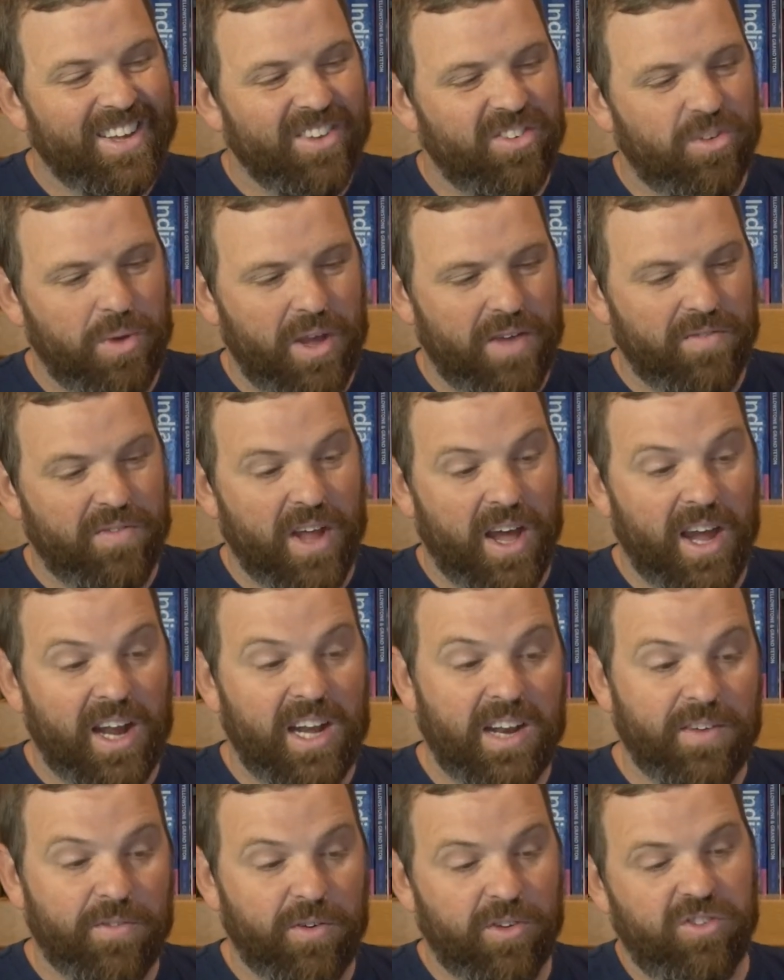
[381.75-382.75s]
we have 9
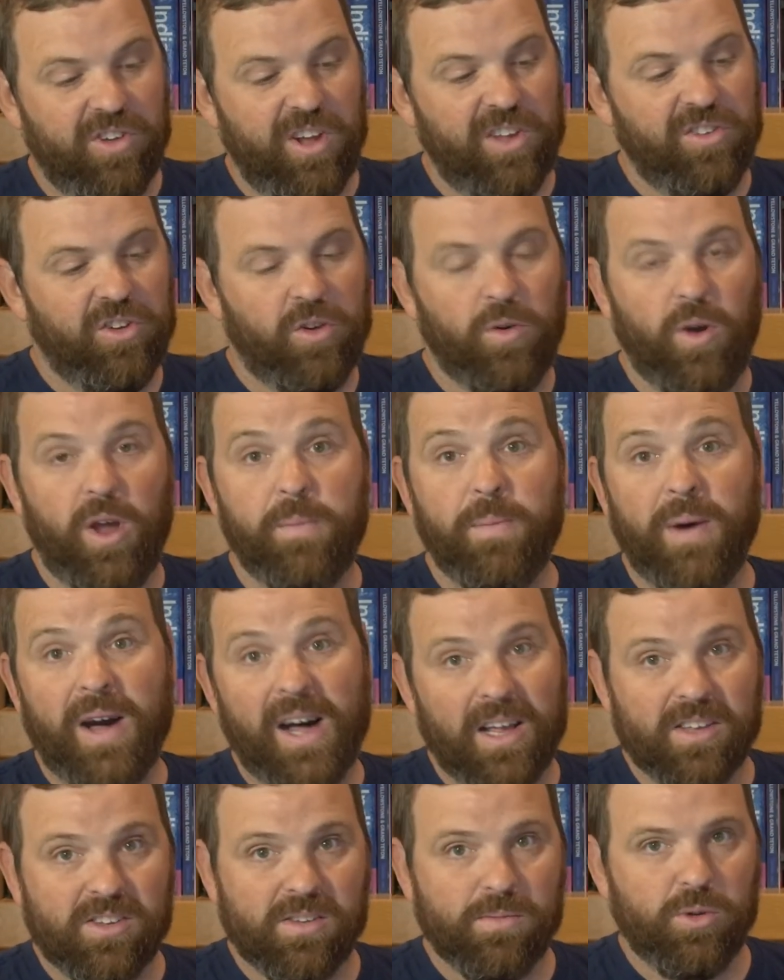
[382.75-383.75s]
different shades of gray
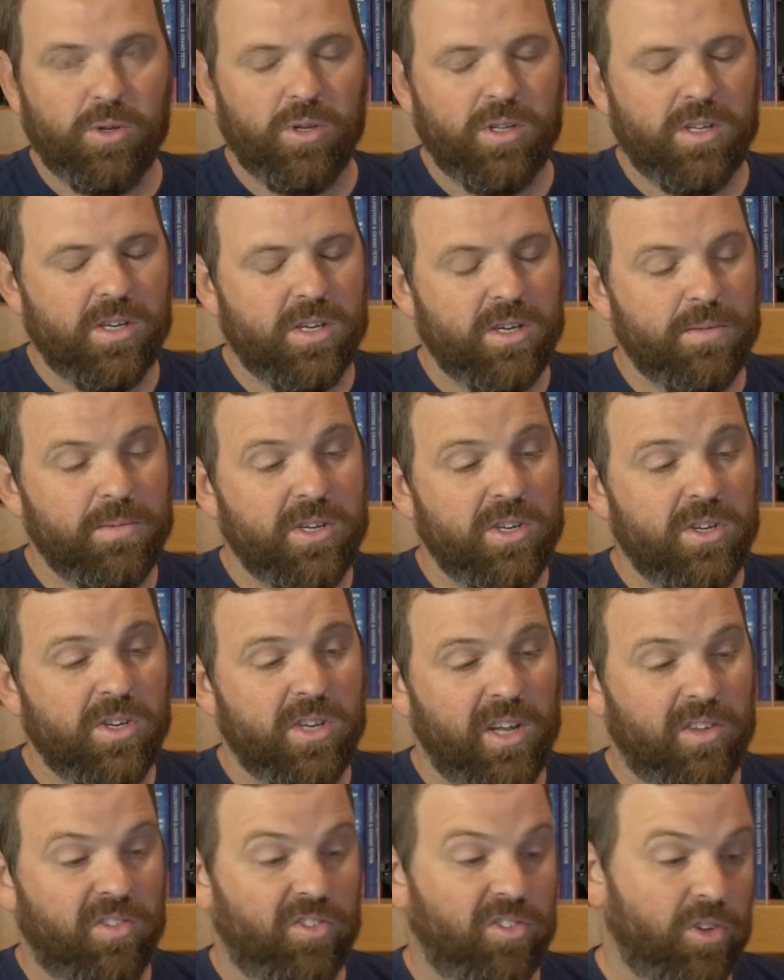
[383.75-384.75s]
possible in this image.
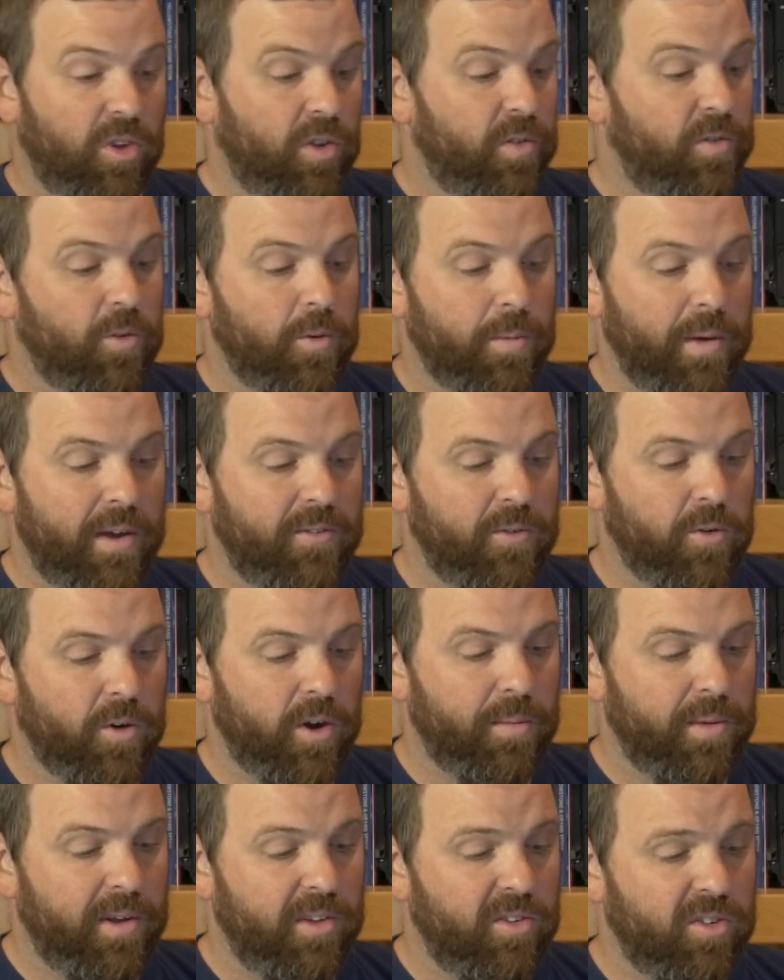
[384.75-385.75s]
It's still a 4x4
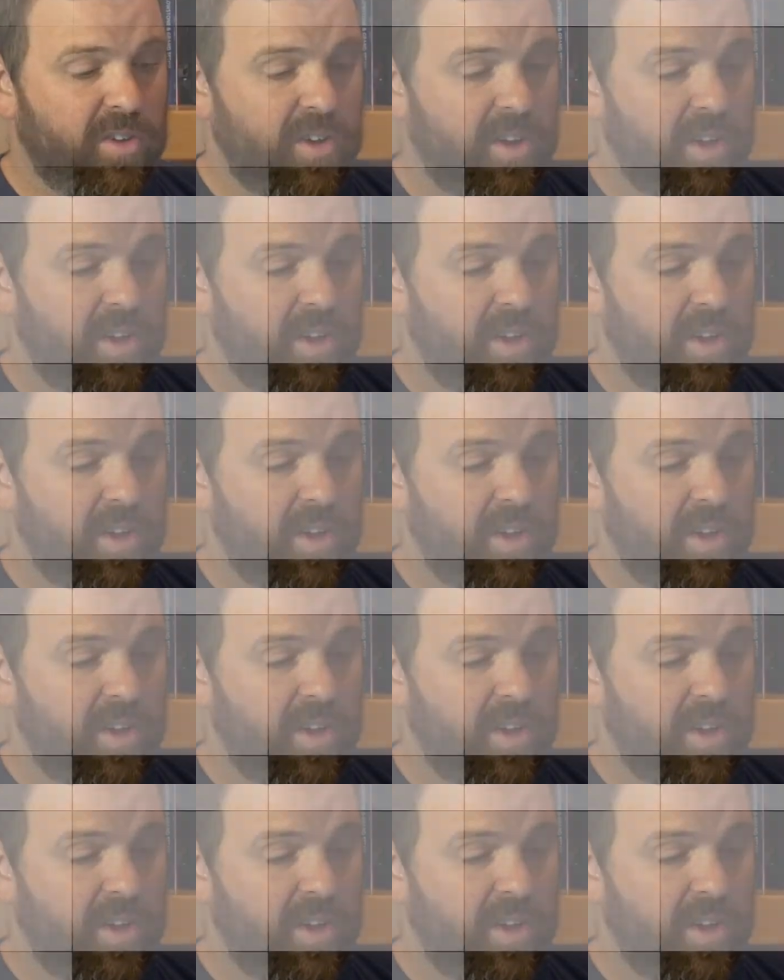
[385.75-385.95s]
image.